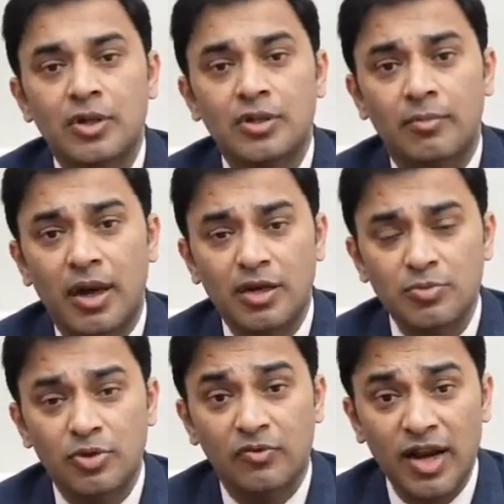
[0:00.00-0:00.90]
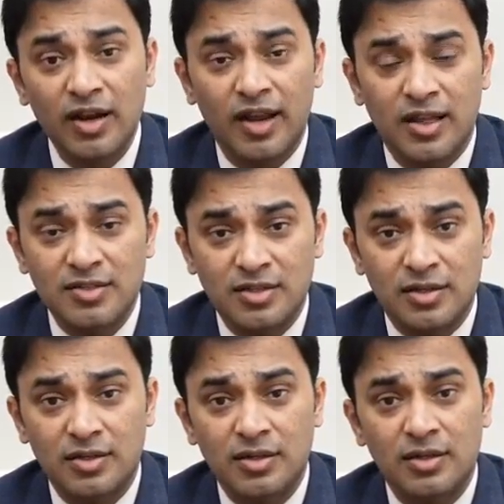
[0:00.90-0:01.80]
The management of rectal
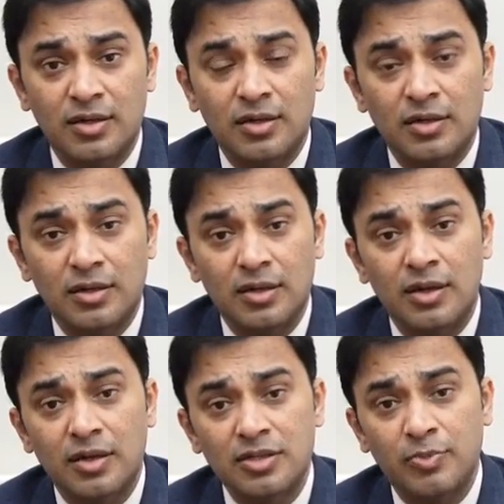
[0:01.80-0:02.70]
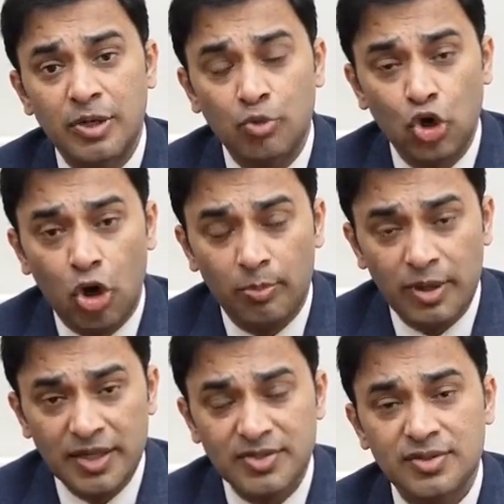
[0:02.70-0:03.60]
cancer is a bit more
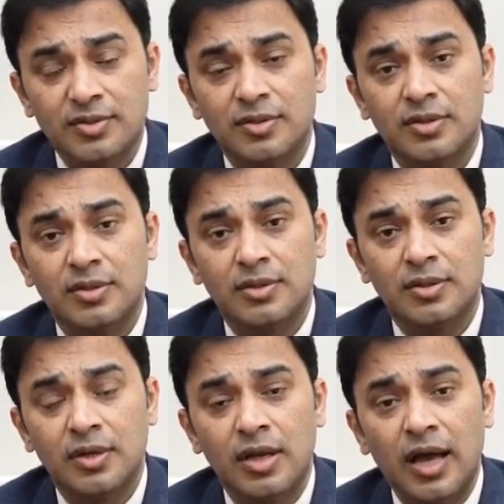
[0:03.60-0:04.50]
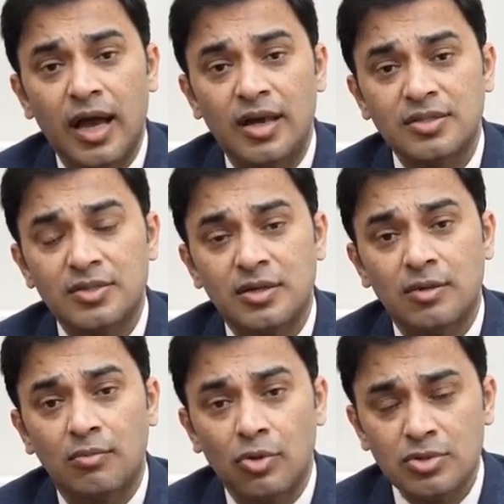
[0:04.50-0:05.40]
complex, as
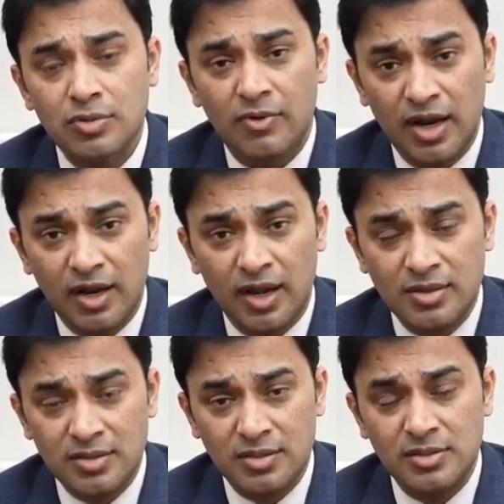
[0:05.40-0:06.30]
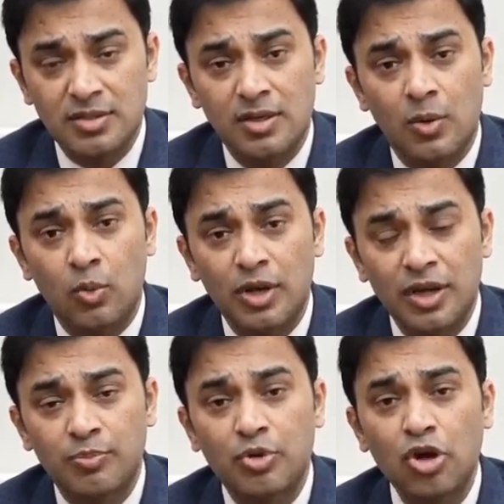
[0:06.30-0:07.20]
most of rectal cancers will
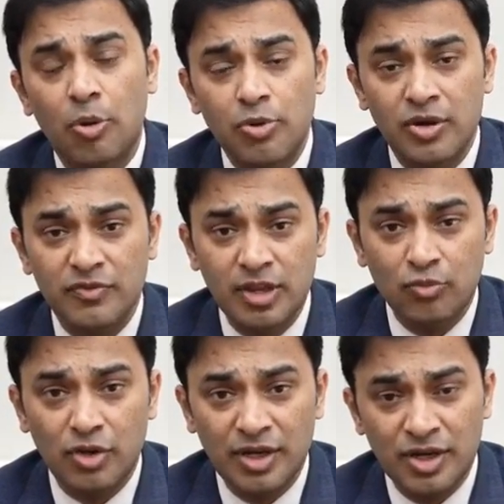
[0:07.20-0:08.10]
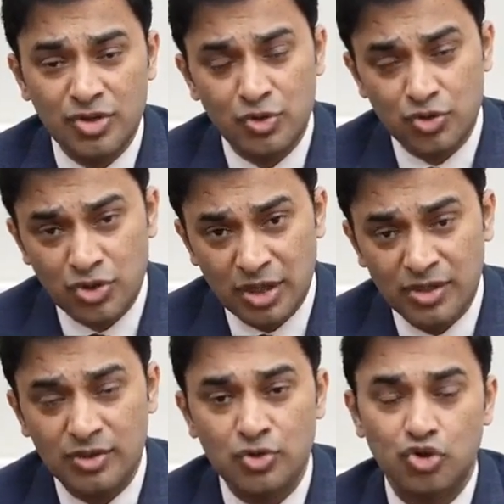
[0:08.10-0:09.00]
need preoperative chemoradiation to shrink
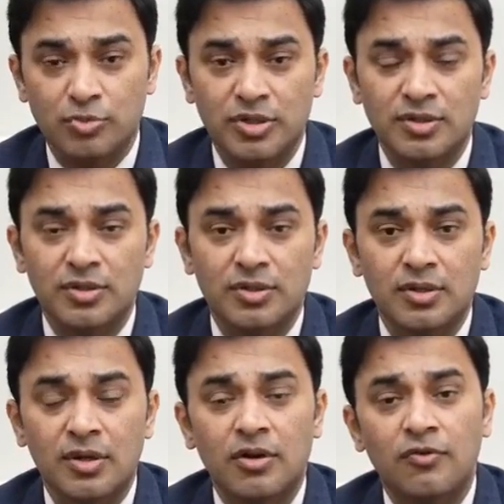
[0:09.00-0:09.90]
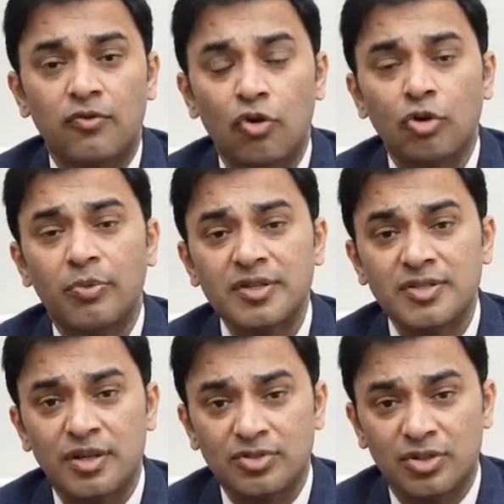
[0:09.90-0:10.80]
the tumor, followed by
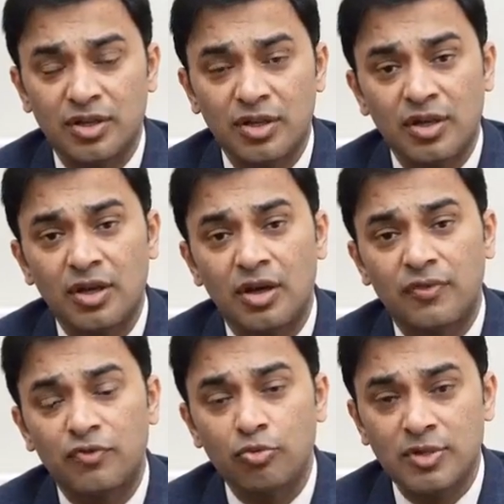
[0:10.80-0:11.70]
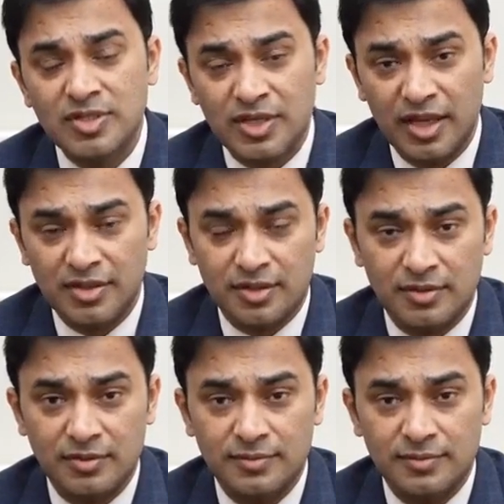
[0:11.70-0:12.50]
surgery a few months later.